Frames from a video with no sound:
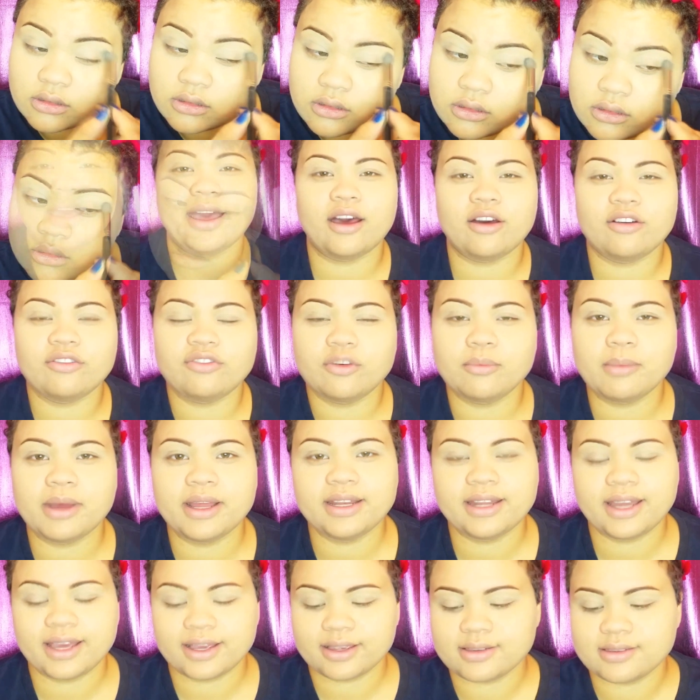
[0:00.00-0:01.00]
Now for my
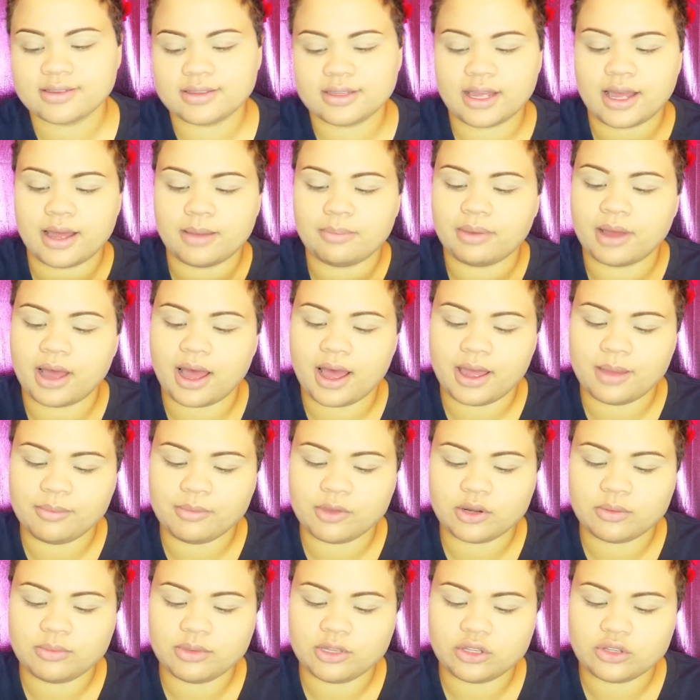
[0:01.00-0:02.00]
next step, I'm
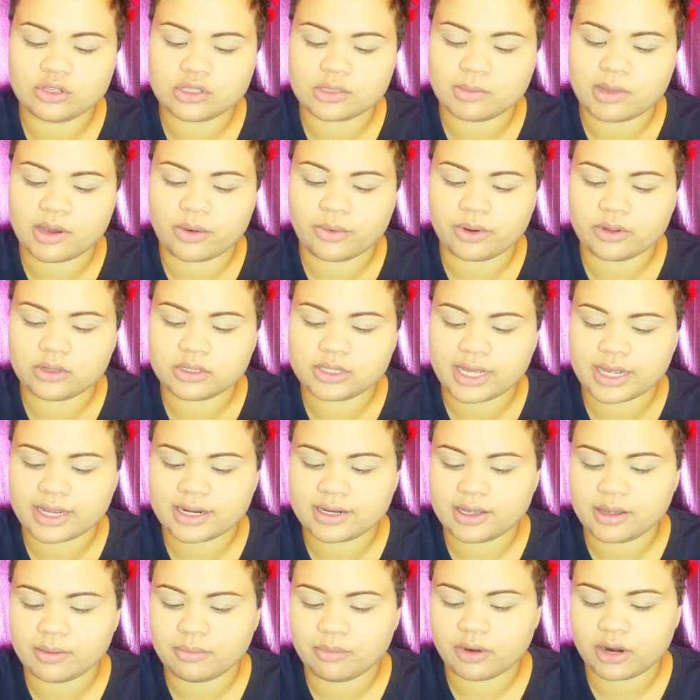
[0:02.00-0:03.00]
going to be using my Real
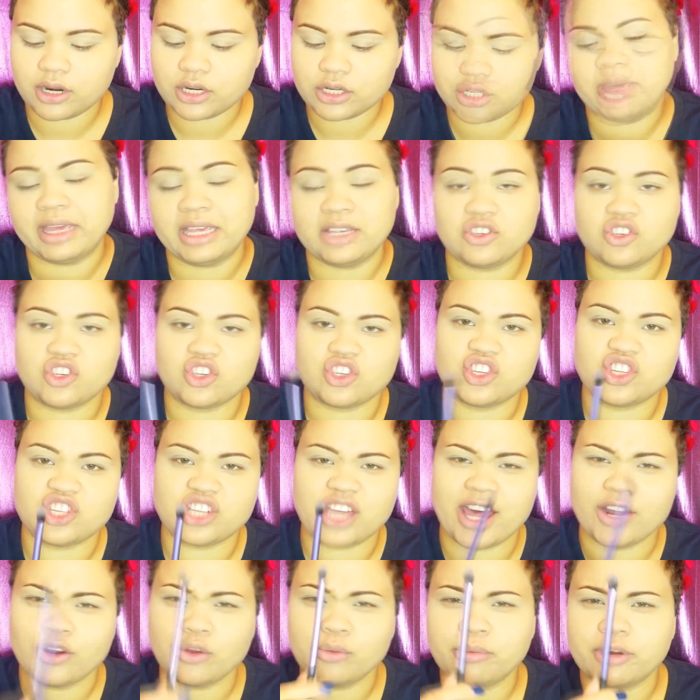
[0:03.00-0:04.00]
Technique brush,
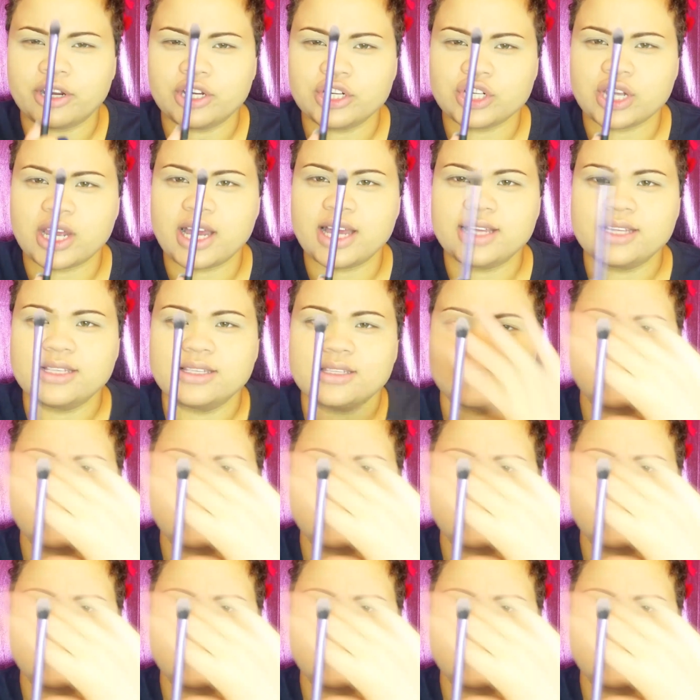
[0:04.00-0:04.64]
shadow brush, guys.